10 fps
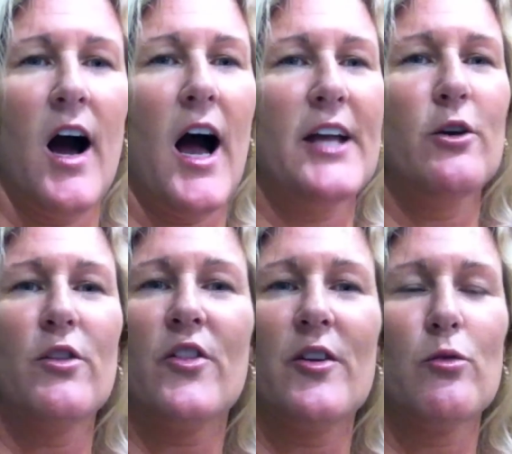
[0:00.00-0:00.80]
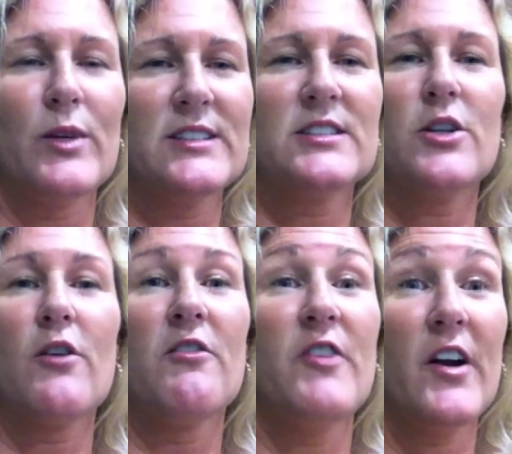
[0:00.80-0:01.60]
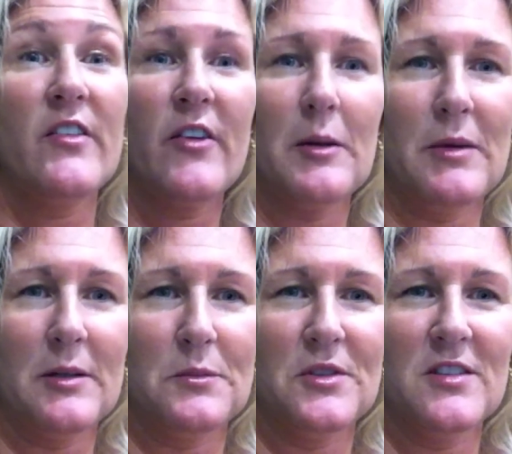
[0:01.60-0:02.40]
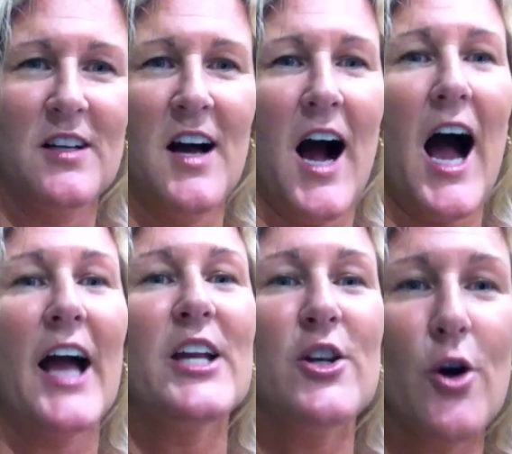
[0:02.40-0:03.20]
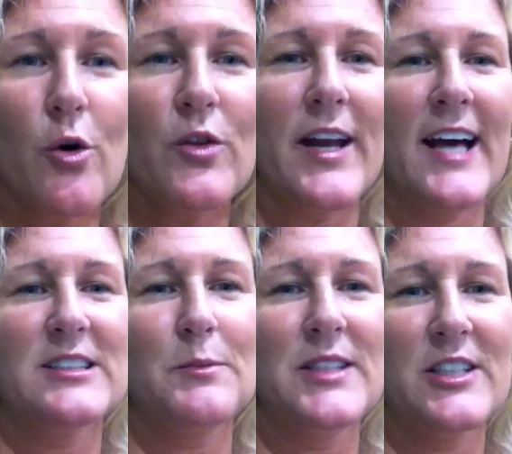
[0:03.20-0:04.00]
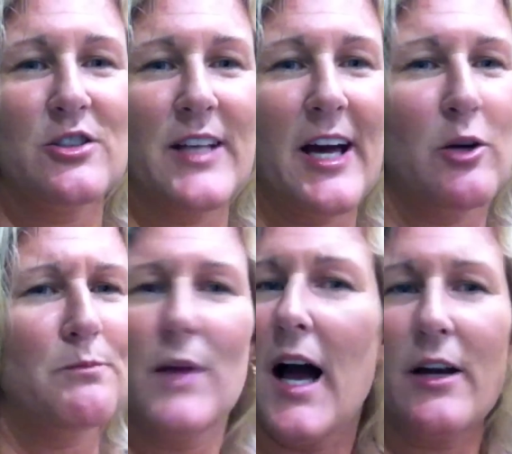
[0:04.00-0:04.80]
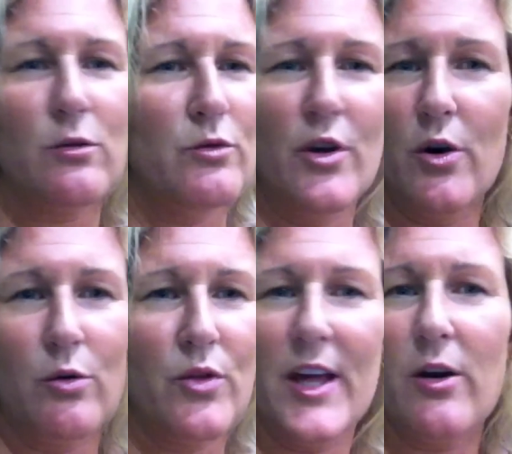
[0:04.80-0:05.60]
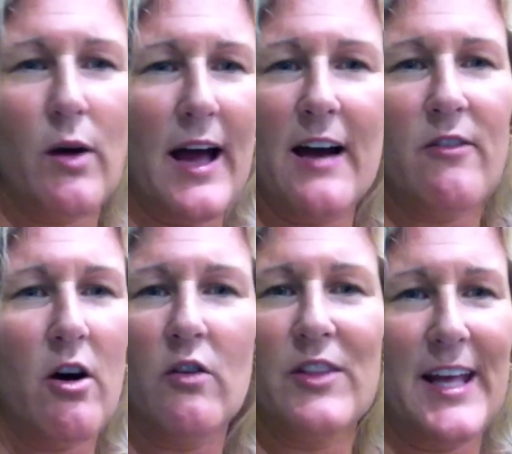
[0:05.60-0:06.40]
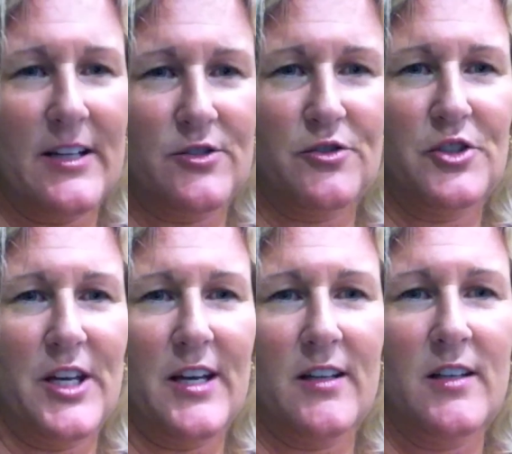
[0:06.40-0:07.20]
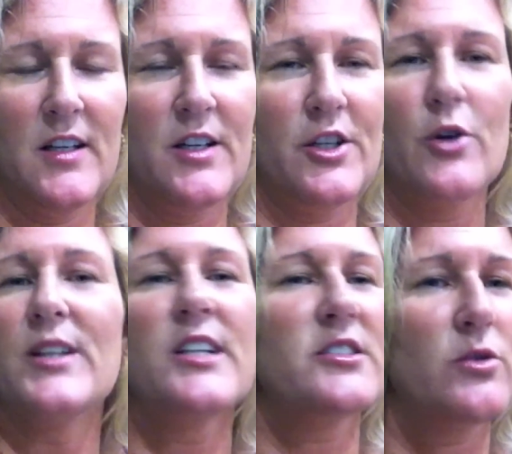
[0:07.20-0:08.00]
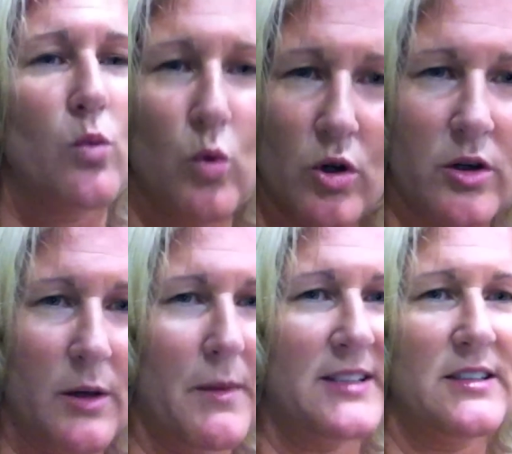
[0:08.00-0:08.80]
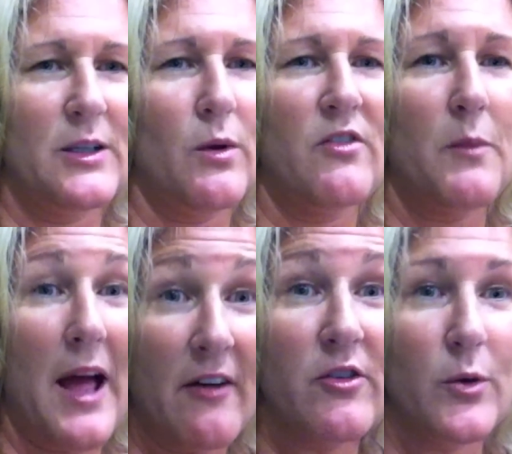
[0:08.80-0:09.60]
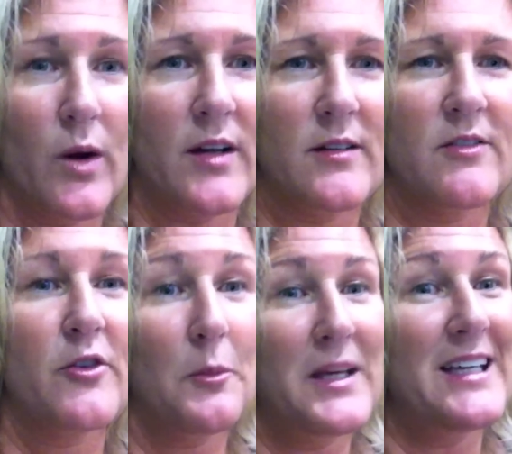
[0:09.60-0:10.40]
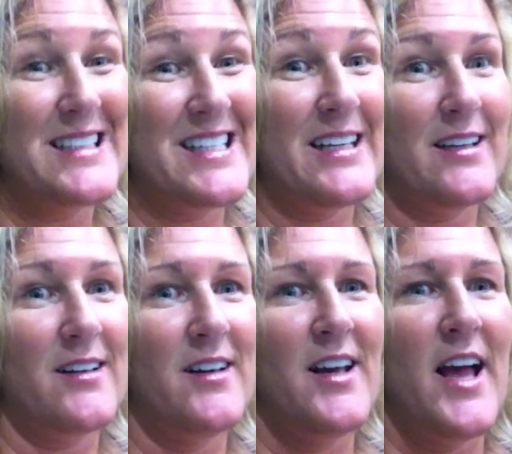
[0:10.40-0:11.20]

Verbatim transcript: I know that the risks are very, very minimal. I know that it has the potential to help. I don't know. They don't have all the answers yet. You know, it doesn't work amazingly well from everyone. For me, it did.